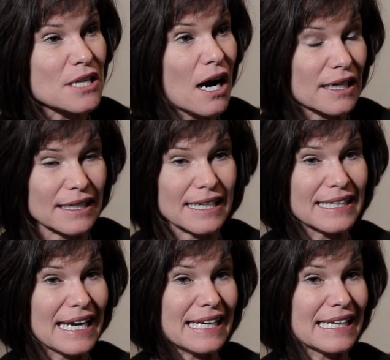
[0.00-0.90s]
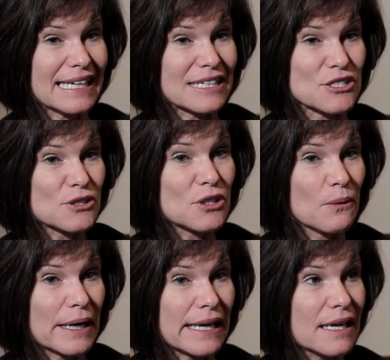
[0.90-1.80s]
talk a Canadian into
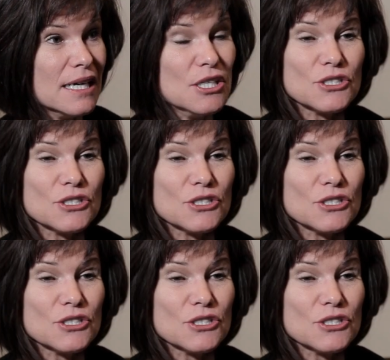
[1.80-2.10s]
going